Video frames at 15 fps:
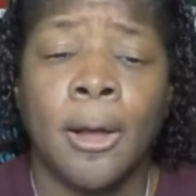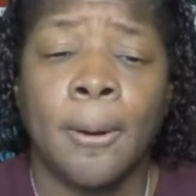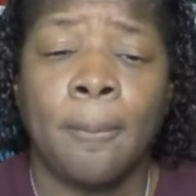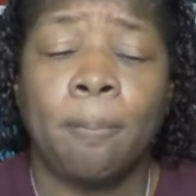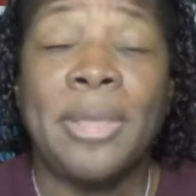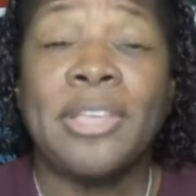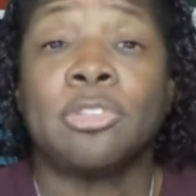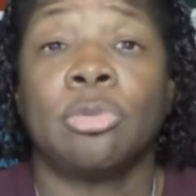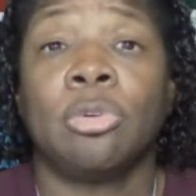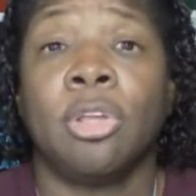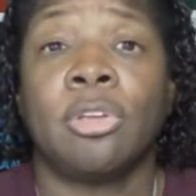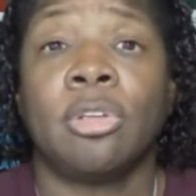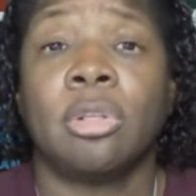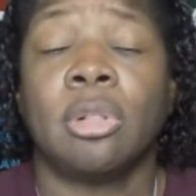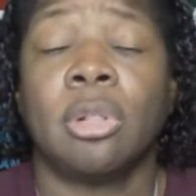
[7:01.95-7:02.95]
based on
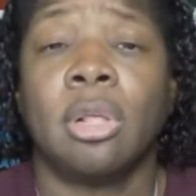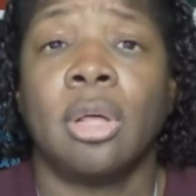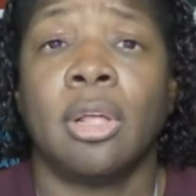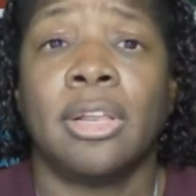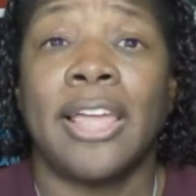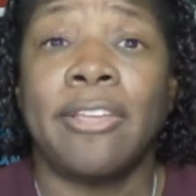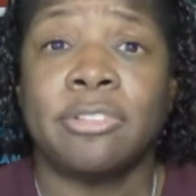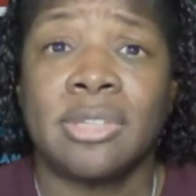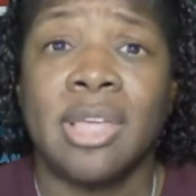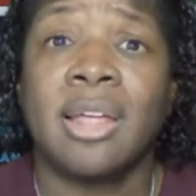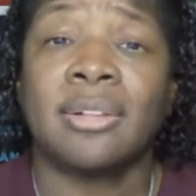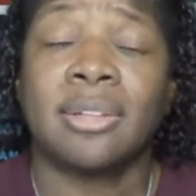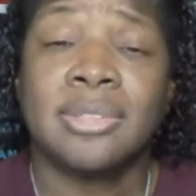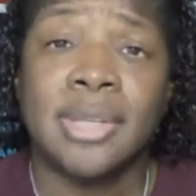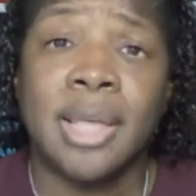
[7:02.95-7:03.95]
their lifestyle
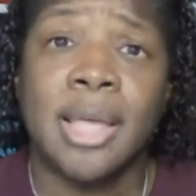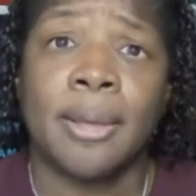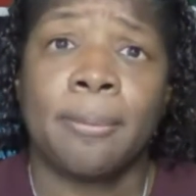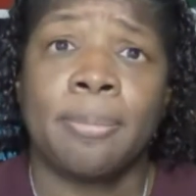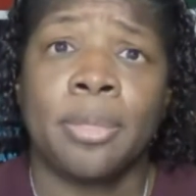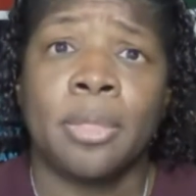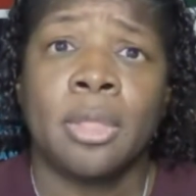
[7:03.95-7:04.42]
at the time.